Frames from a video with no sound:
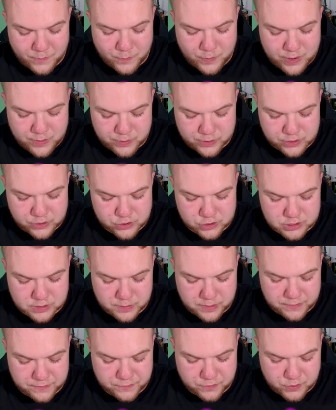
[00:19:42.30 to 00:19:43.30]
we were
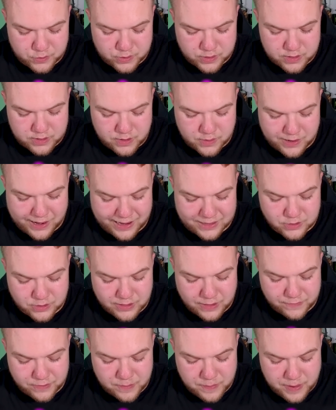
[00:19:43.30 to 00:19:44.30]
using before. Okay, I
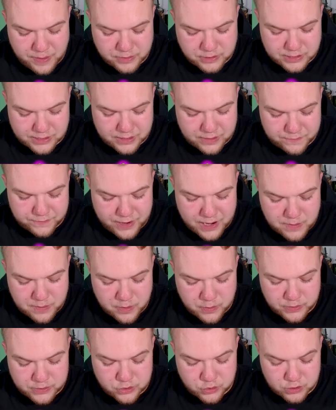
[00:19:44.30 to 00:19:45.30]
don't have the Baby Dragon
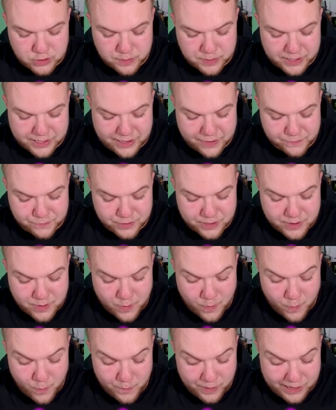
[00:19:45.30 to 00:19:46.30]
available. We do have to be careful. And
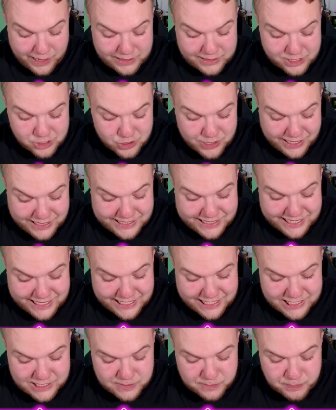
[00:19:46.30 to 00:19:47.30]
oh my god, did you guys see
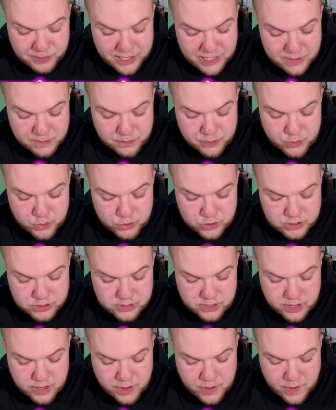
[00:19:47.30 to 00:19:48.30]
the speed
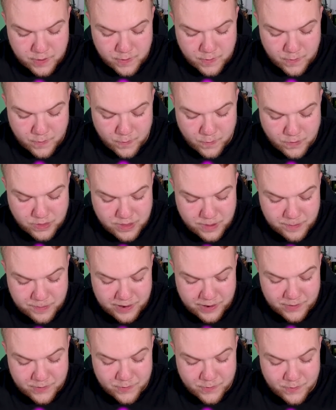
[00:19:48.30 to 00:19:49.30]
boost on the
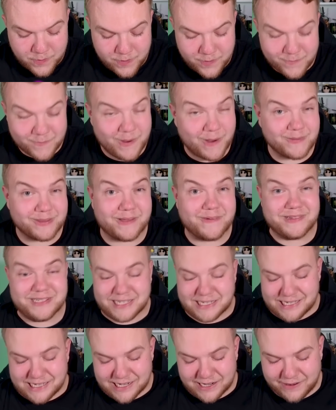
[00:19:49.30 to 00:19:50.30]
balloon? Wow, that
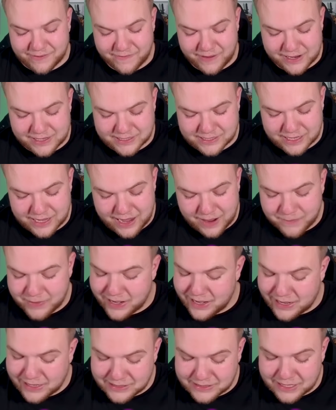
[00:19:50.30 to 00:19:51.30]
was actually crazy. I
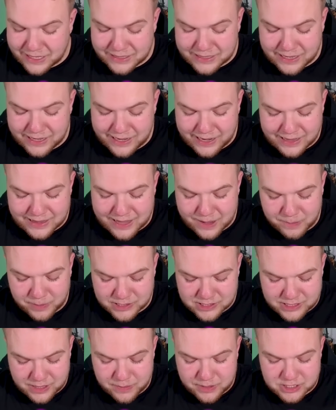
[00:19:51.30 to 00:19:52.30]
mean, he's not gonna get that
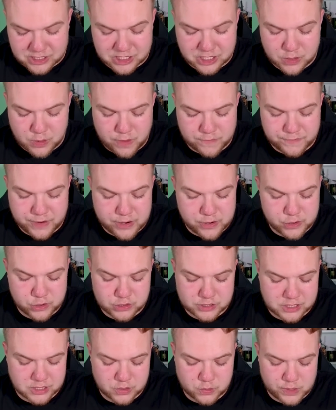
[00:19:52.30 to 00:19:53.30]
much damage. Still a very
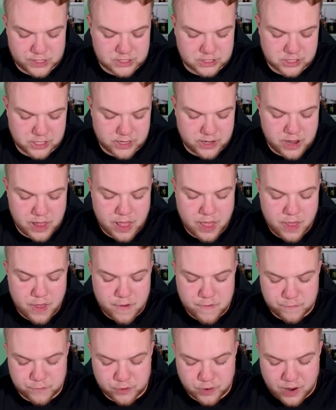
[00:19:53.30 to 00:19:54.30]
good situation
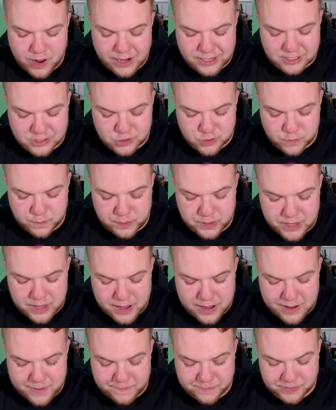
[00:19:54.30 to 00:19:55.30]
for us to
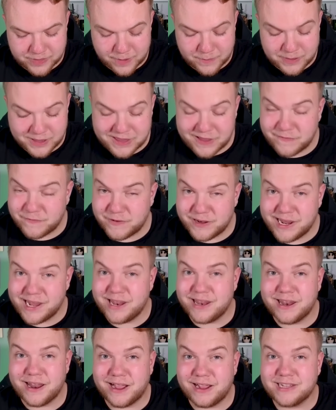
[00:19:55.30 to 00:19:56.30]
be in, but definitely
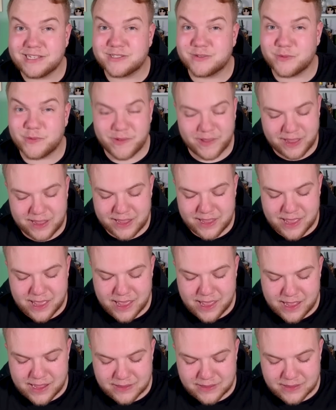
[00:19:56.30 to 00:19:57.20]
a nice way